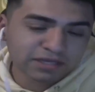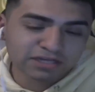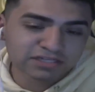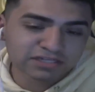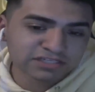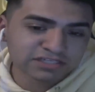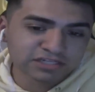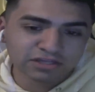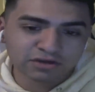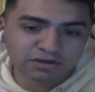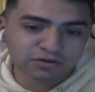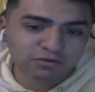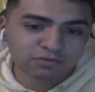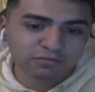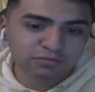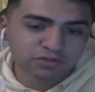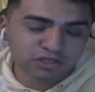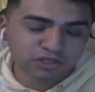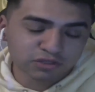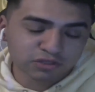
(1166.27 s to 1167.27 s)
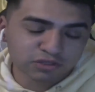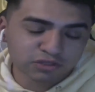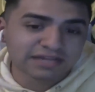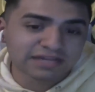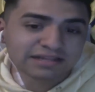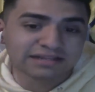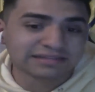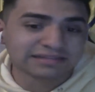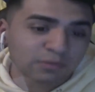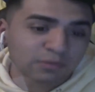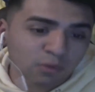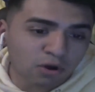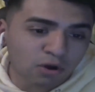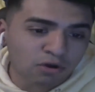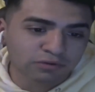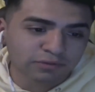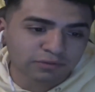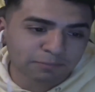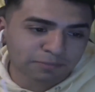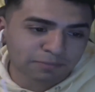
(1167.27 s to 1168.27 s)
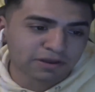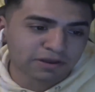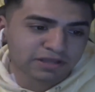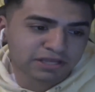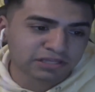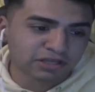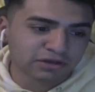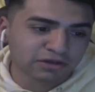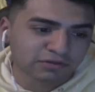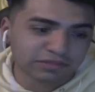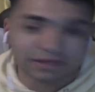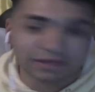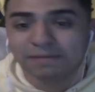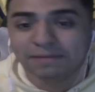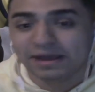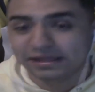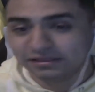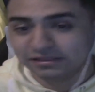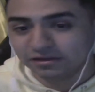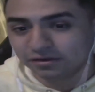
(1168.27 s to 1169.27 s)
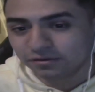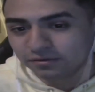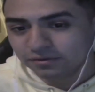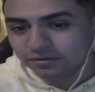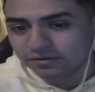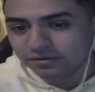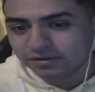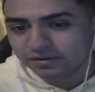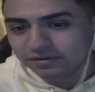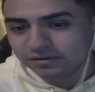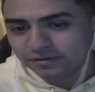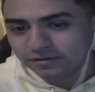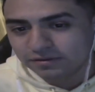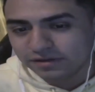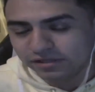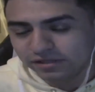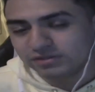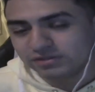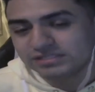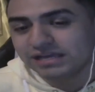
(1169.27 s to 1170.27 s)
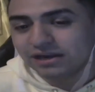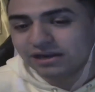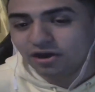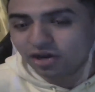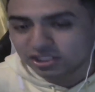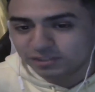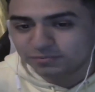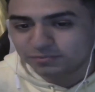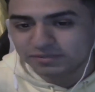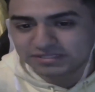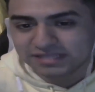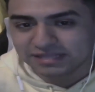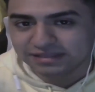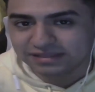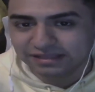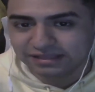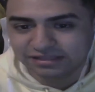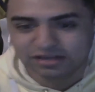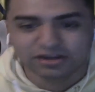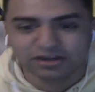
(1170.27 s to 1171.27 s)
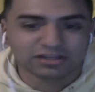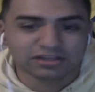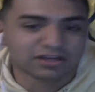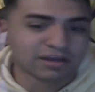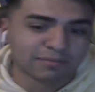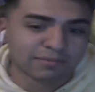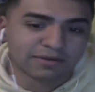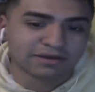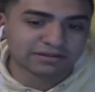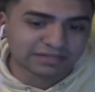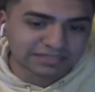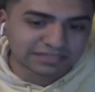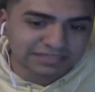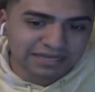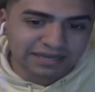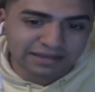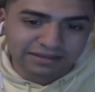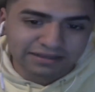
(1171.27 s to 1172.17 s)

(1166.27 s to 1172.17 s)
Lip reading: you said that they won't, but they might though. It's not 100% that they're gonna come out and attack.